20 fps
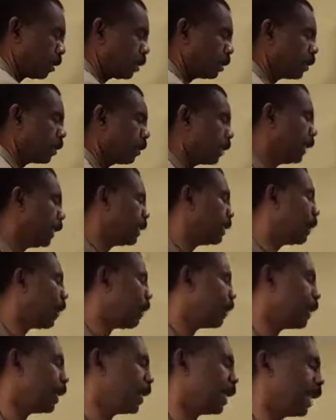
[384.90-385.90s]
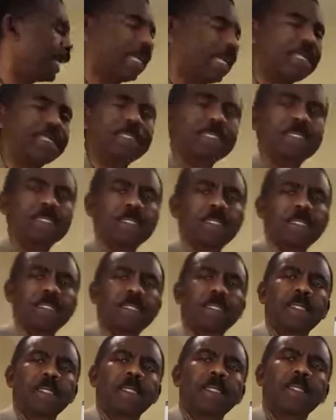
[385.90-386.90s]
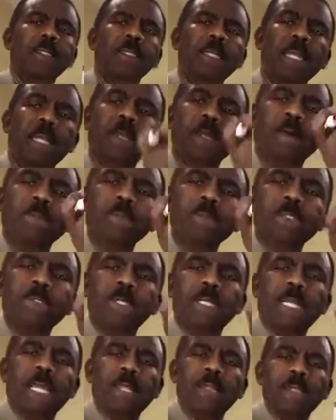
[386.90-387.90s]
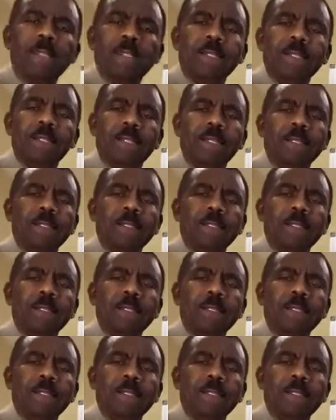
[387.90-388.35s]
So these are the legs. They come together